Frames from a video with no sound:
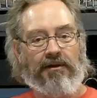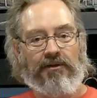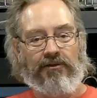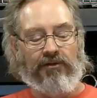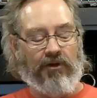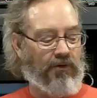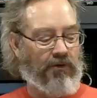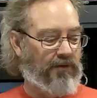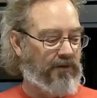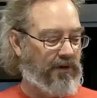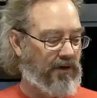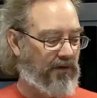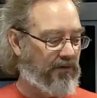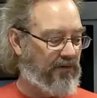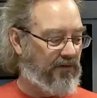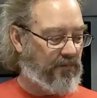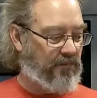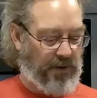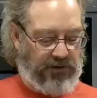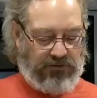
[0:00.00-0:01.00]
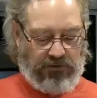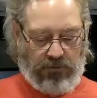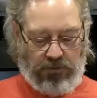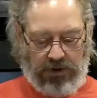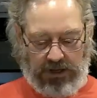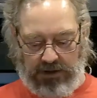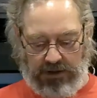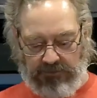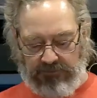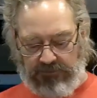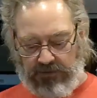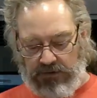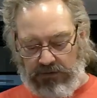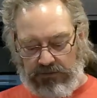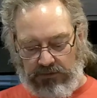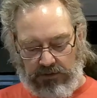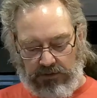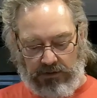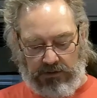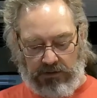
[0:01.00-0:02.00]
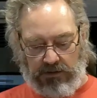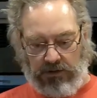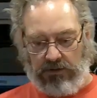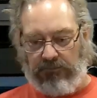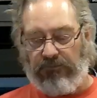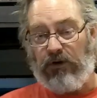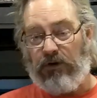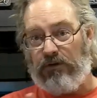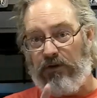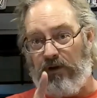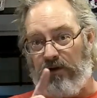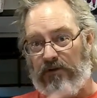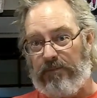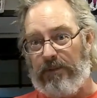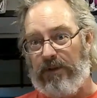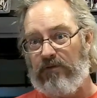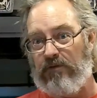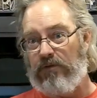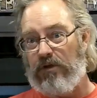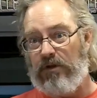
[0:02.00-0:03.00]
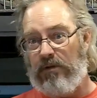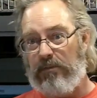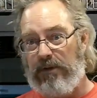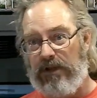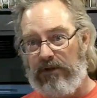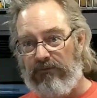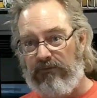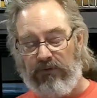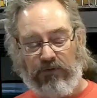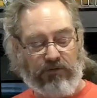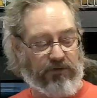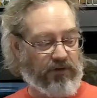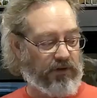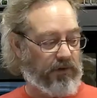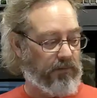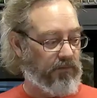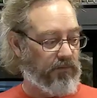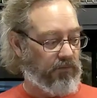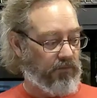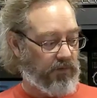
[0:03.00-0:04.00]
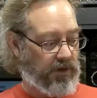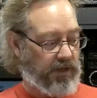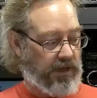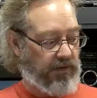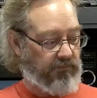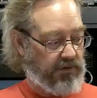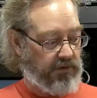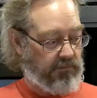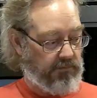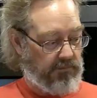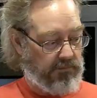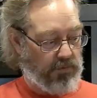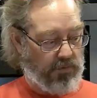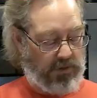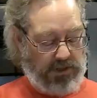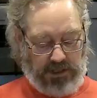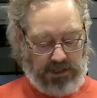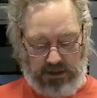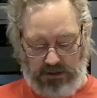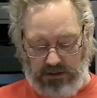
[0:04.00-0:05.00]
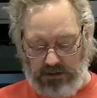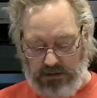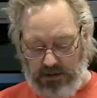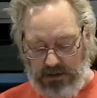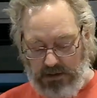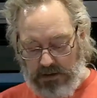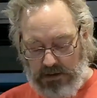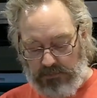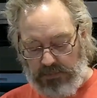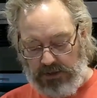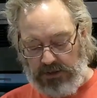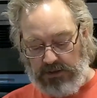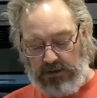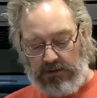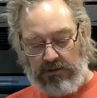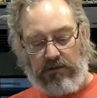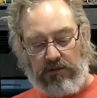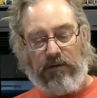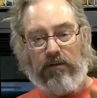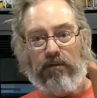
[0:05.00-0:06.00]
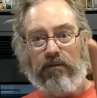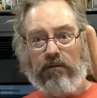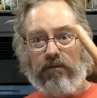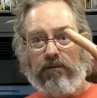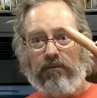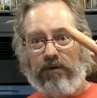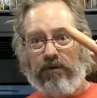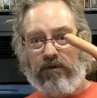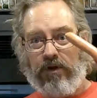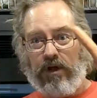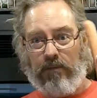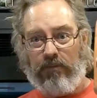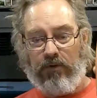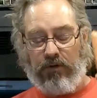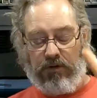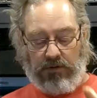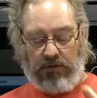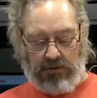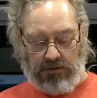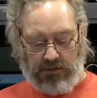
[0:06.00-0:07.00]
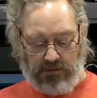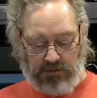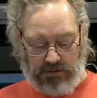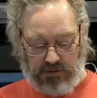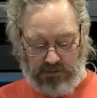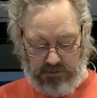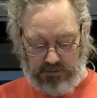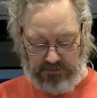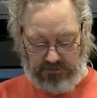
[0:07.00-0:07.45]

So there's a special way of our dogs because we're going to be infusing them. We have them boiling here, but we grab our